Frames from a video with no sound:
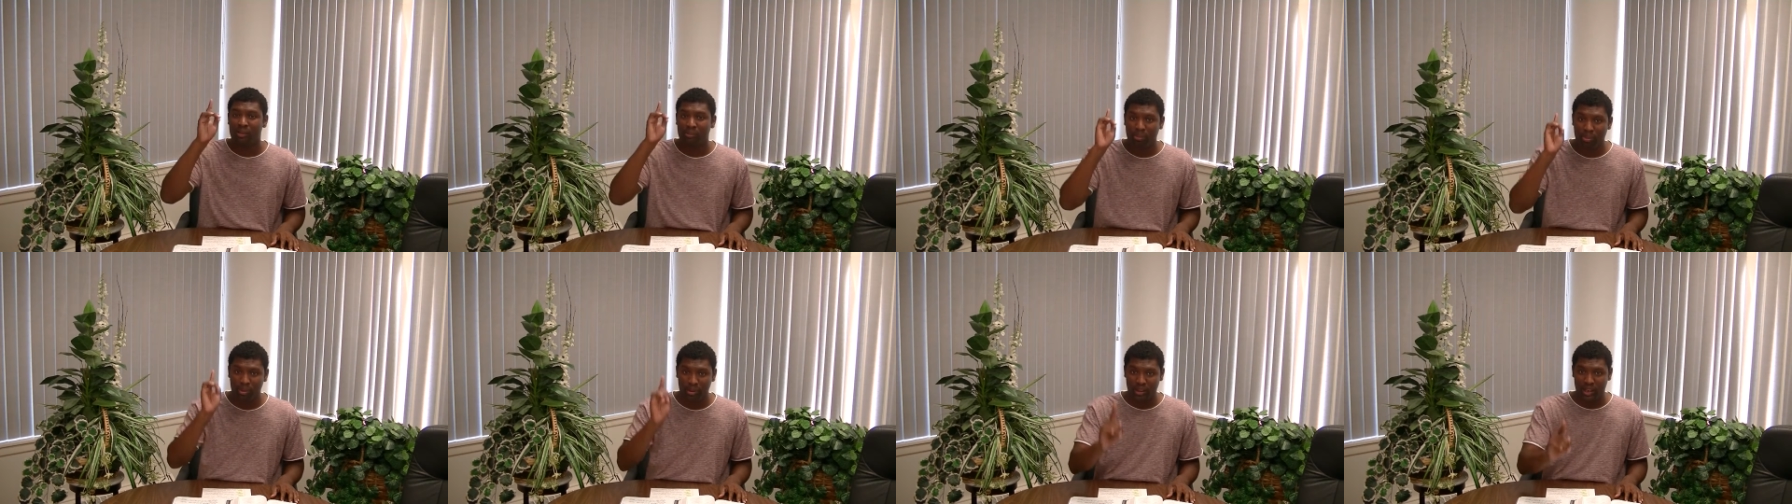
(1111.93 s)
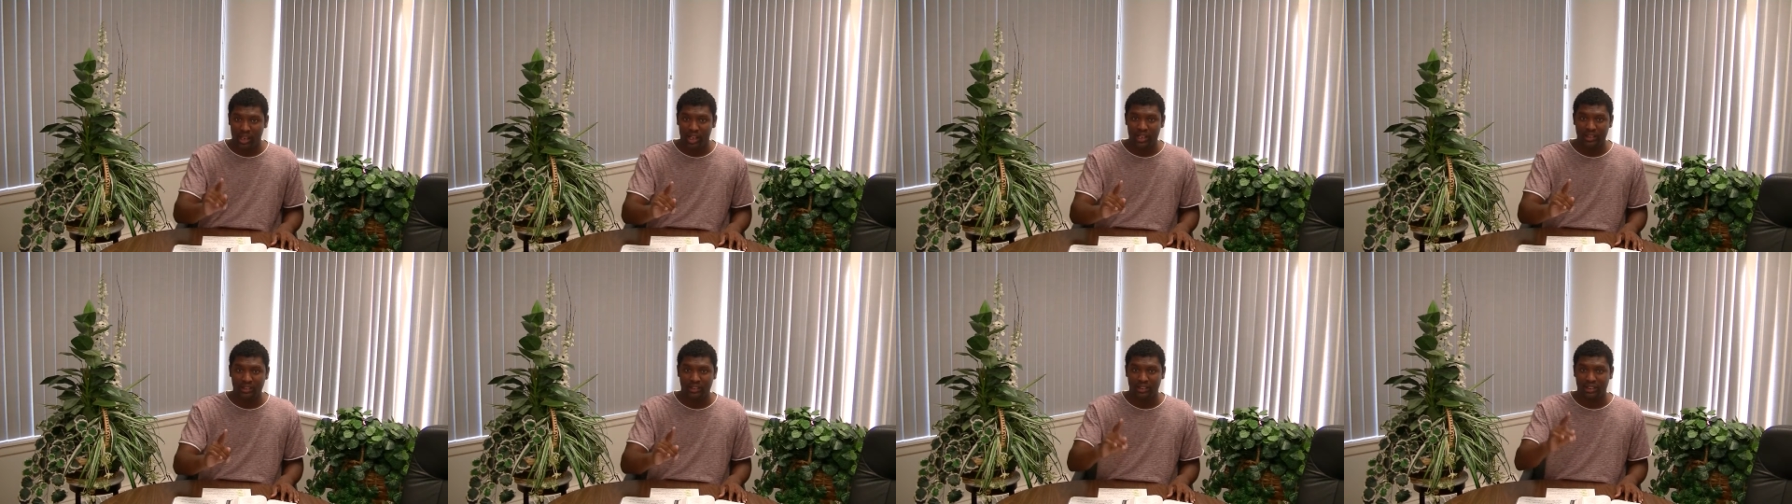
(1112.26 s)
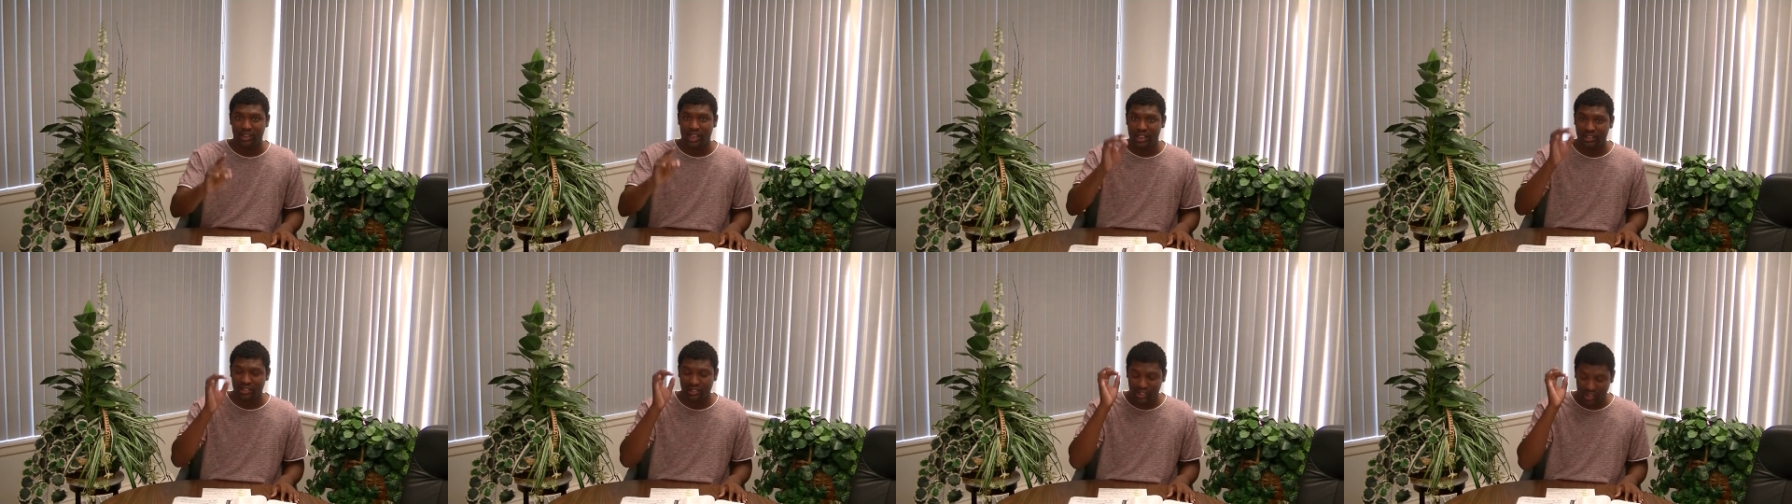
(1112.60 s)
place, and
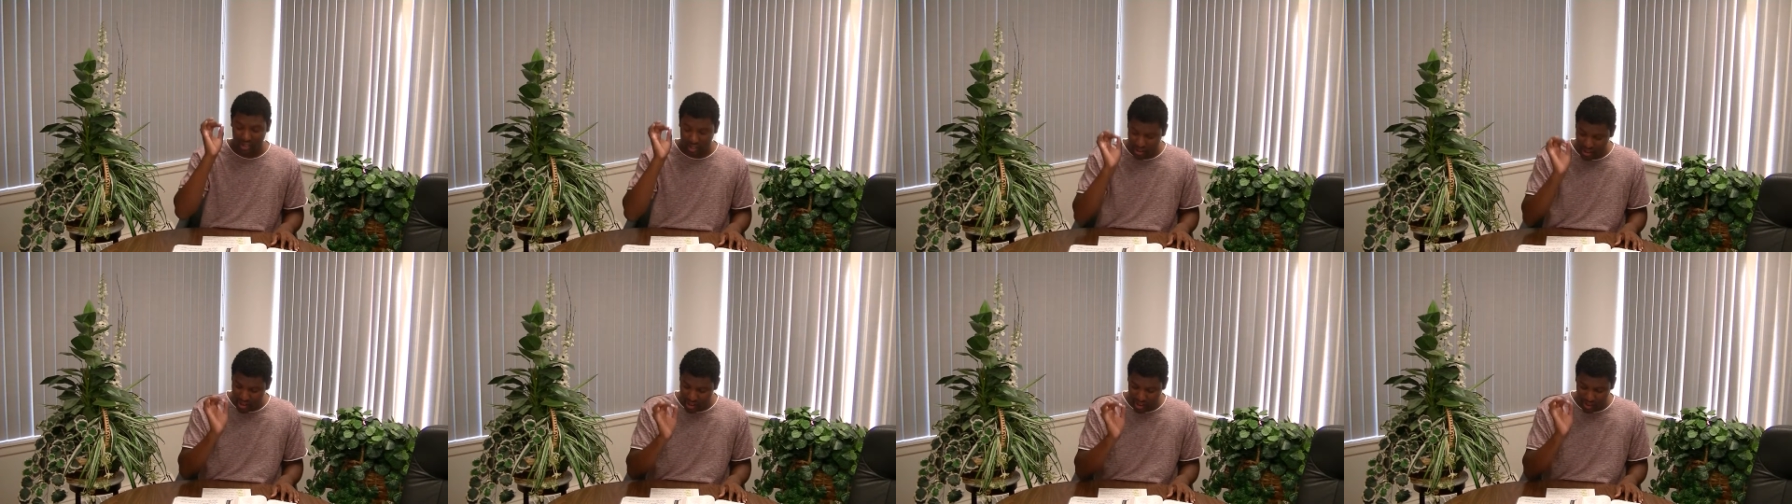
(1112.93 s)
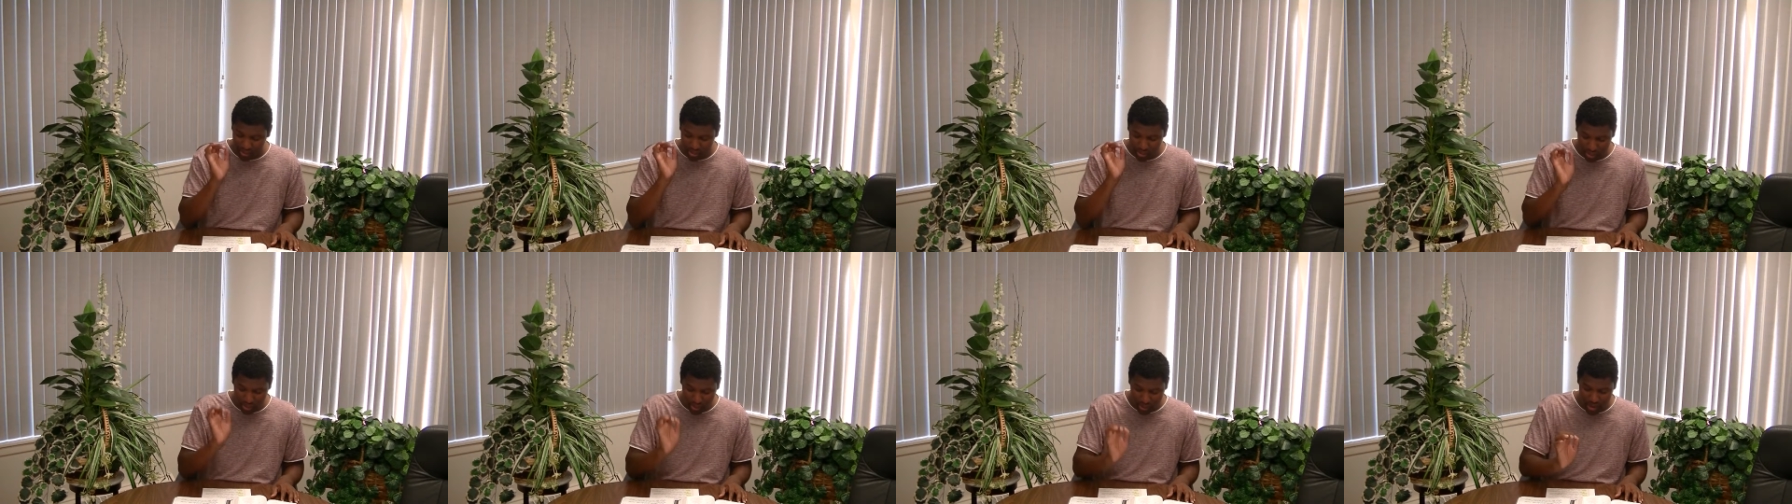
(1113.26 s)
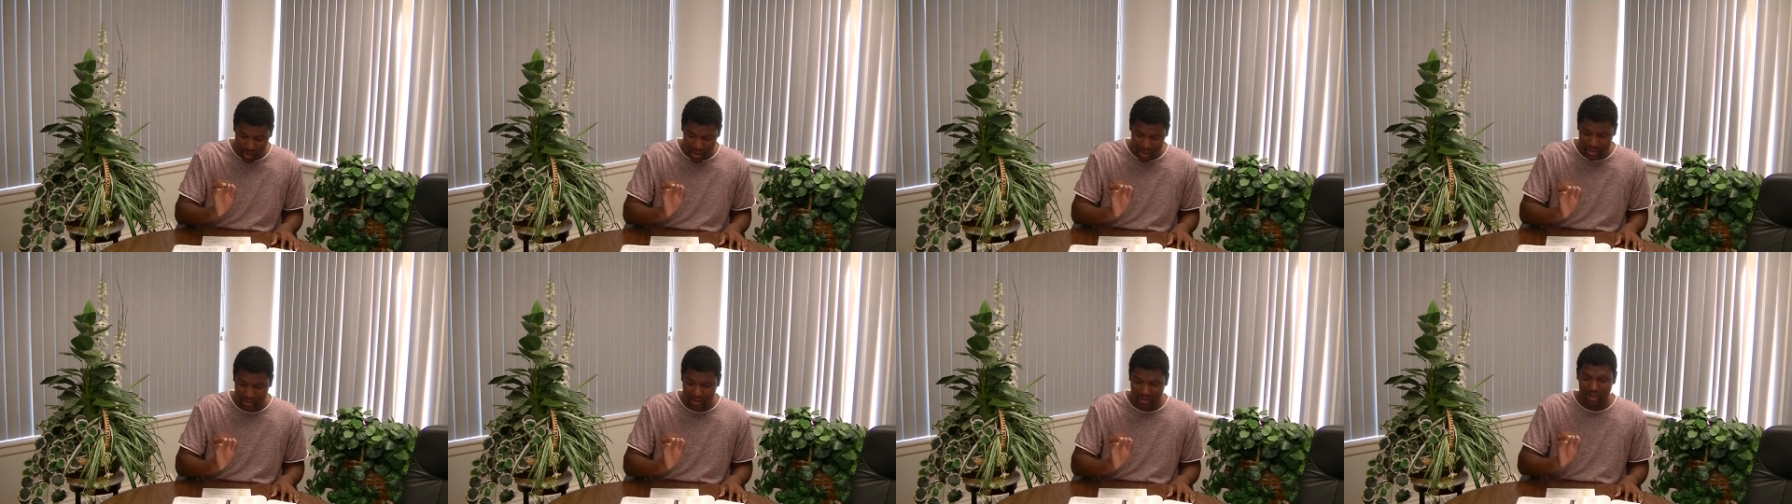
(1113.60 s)
that secure
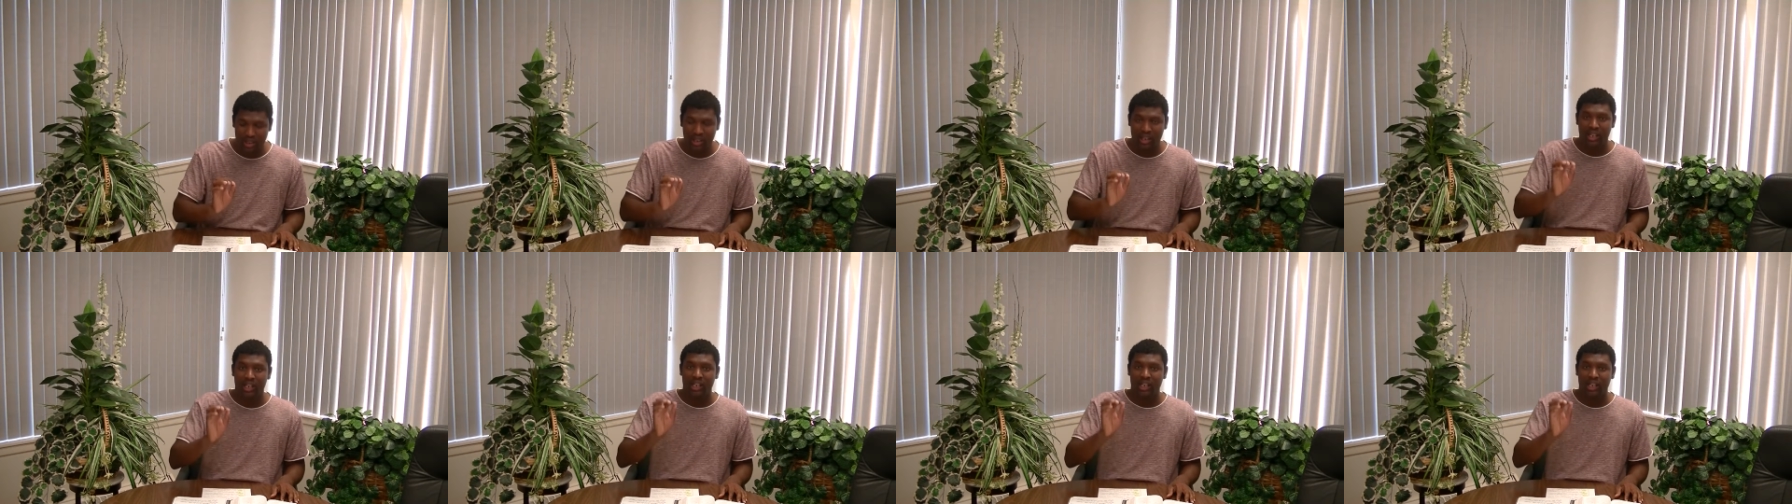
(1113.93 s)
place